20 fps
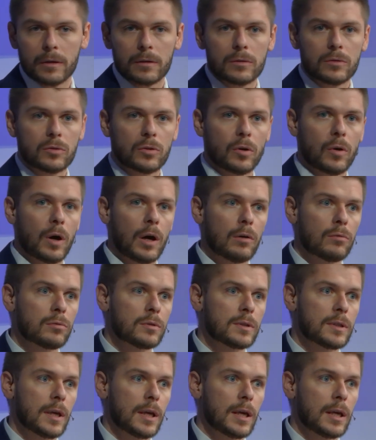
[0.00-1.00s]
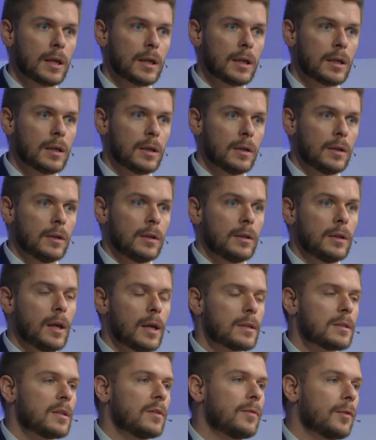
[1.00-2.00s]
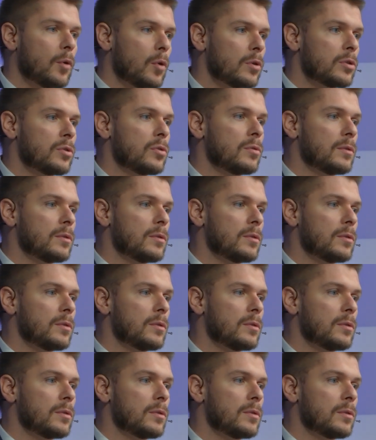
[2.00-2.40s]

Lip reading: So I would say, yes, of course,